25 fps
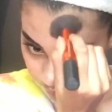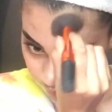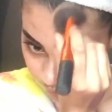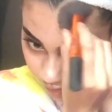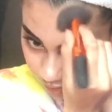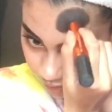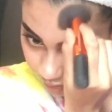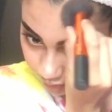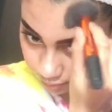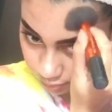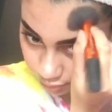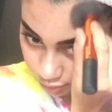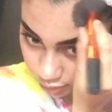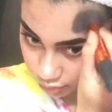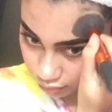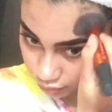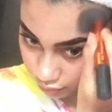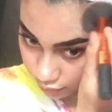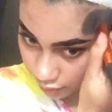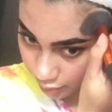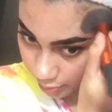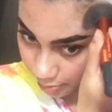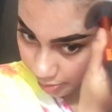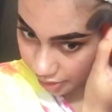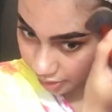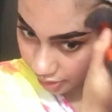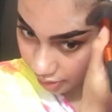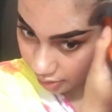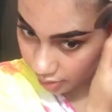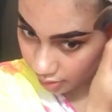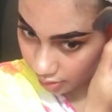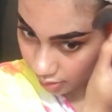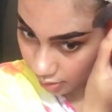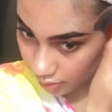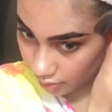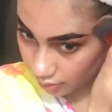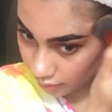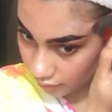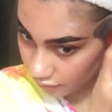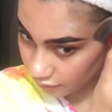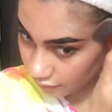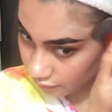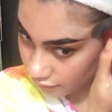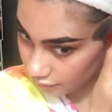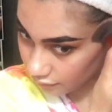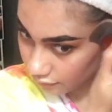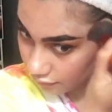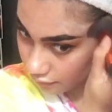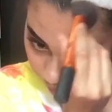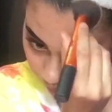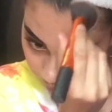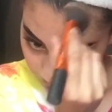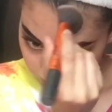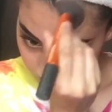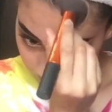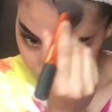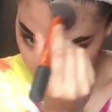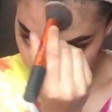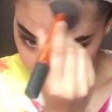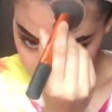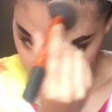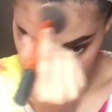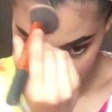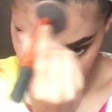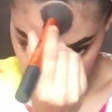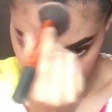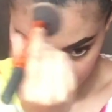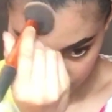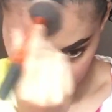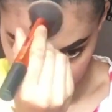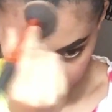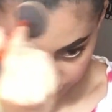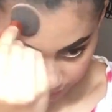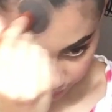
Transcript: feel like I'm just rubbing off the highlight that I